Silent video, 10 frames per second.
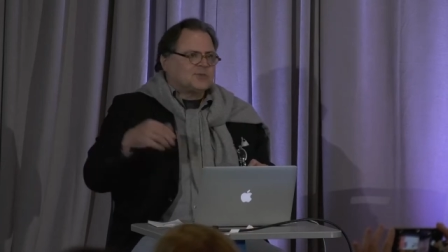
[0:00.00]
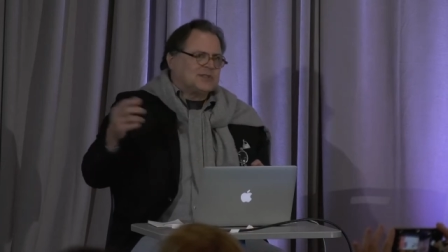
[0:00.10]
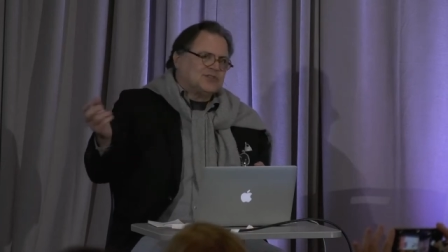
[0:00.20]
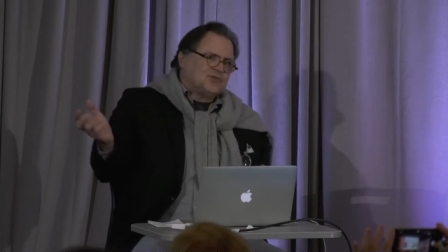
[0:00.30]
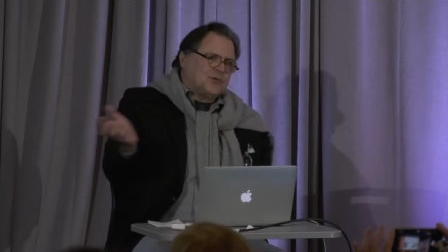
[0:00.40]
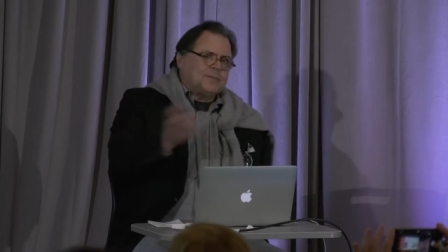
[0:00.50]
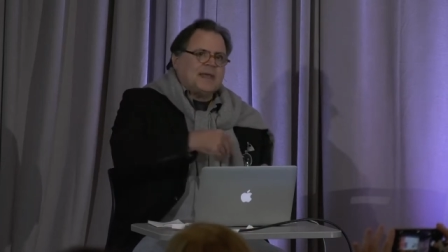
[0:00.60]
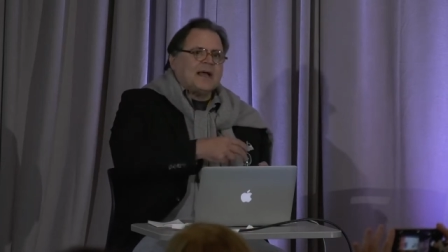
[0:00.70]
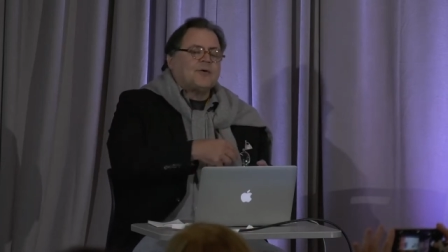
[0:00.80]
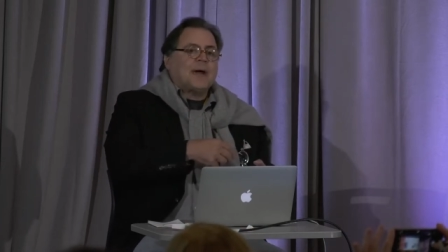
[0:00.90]
we strip
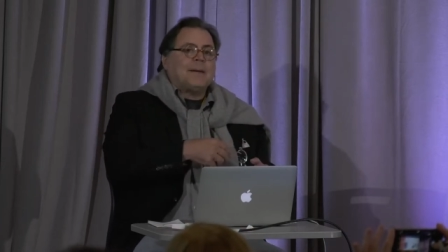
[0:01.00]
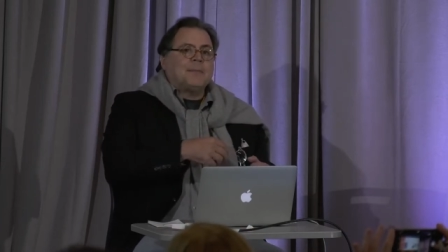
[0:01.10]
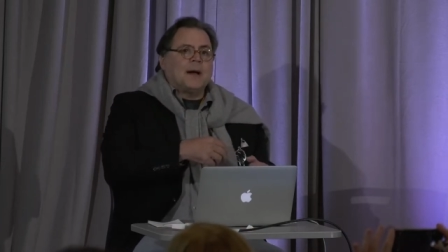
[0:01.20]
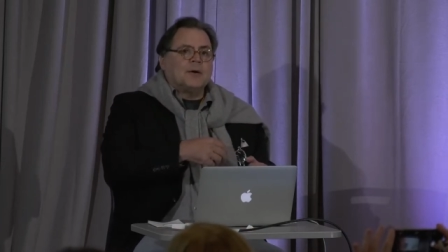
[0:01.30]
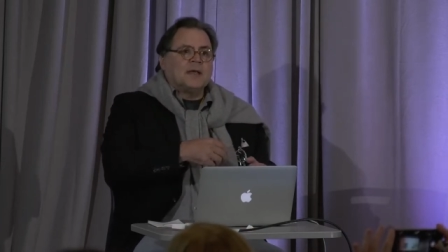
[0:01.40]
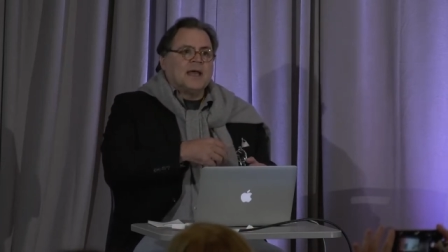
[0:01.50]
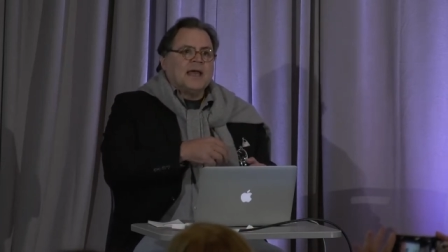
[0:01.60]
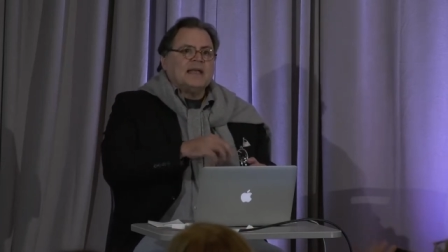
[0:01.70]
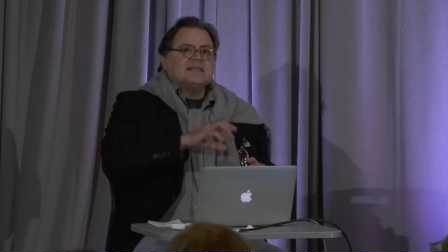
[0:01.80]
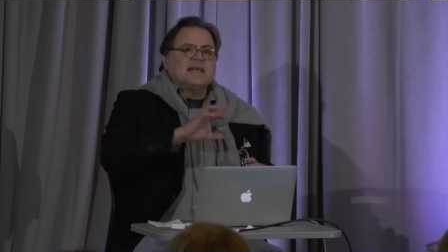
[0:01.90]
that crap out
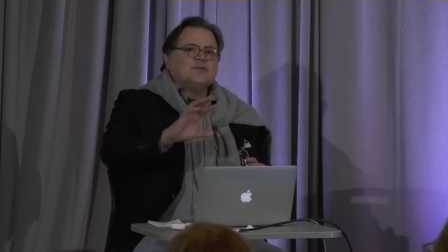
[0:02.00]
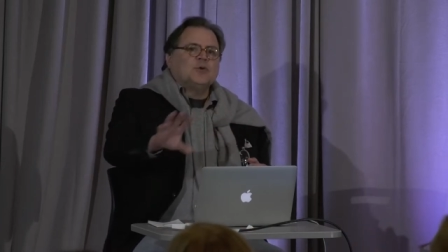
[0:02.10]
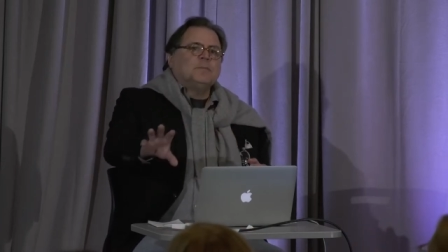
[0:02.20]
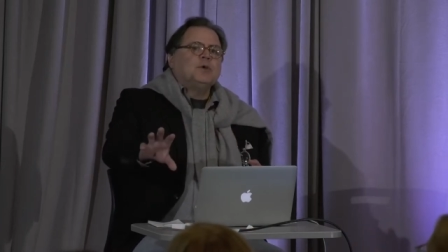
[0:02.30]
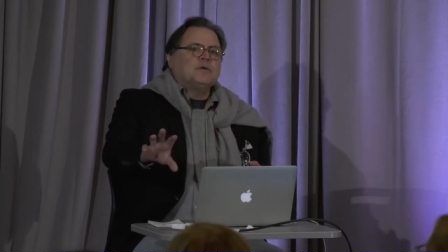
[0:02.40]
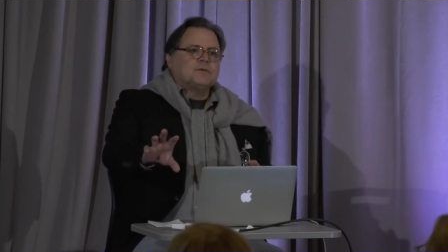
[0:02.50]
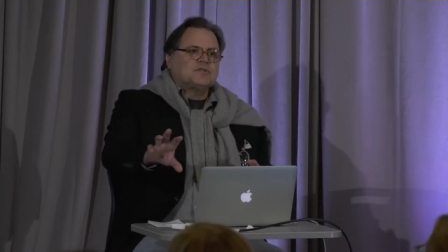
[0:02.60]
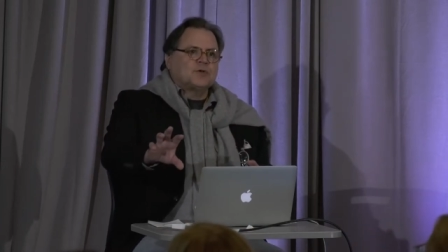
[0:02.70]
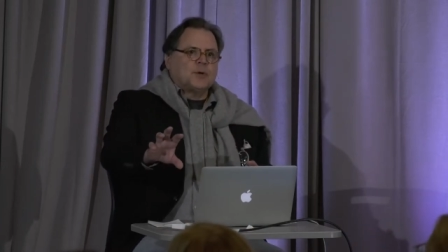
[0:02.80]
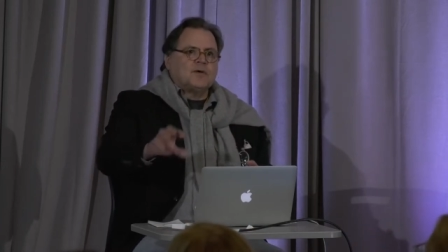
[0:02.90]
and send you a beautiful
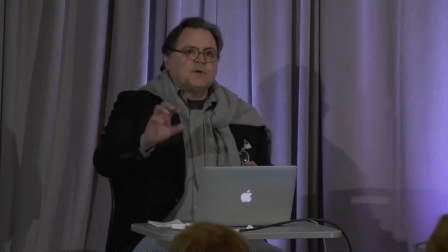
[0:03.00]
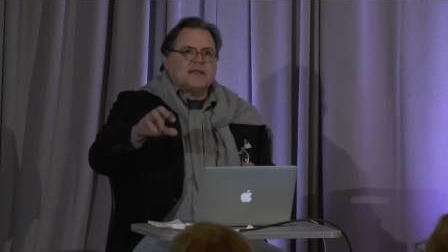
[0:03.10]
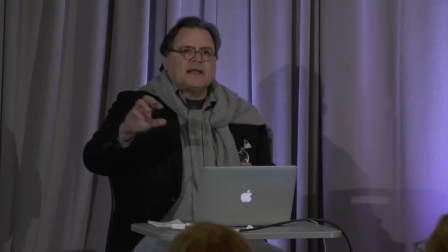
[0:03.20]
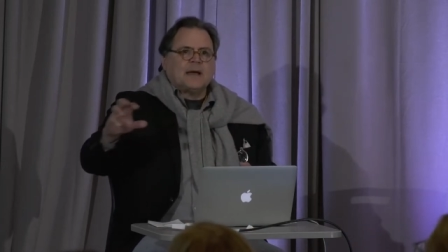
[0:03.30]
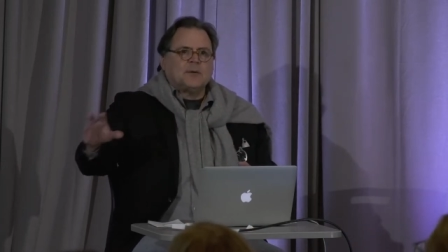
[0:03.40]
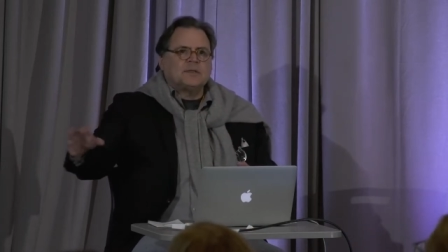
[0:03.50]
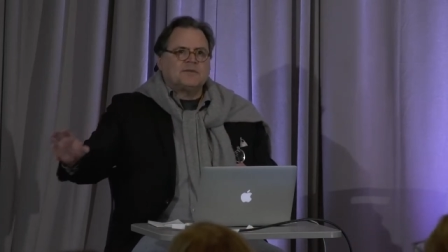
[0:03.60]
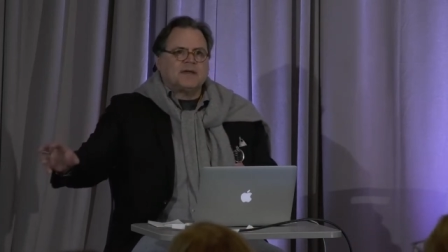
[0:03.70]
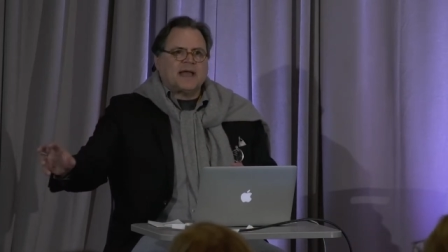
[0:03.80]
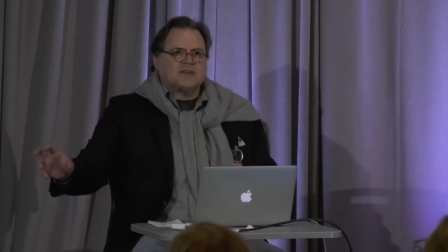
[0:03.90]
story of what that
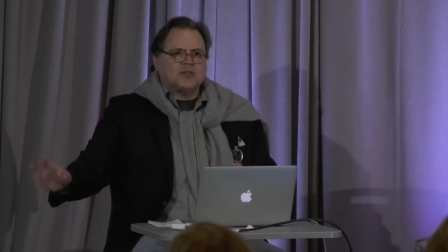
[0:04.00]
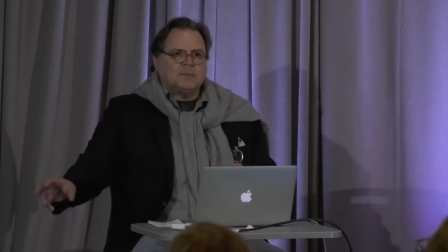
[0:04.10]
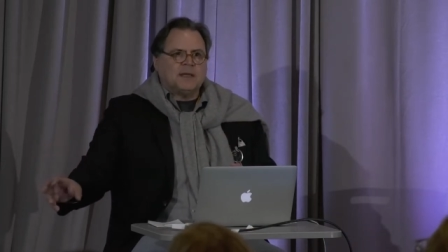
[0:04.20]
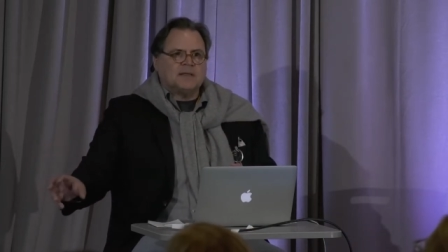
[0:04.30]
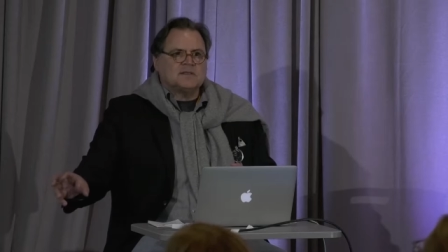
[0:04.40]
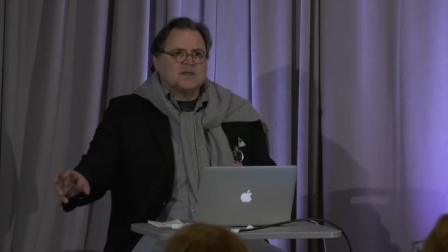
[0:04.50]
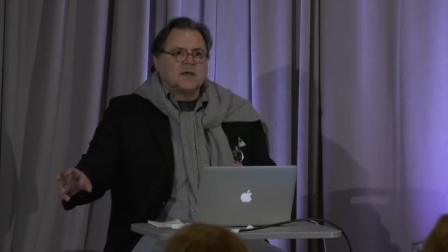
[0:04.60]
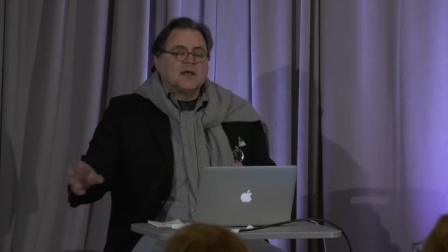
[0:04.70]
hieroglyphic actually means,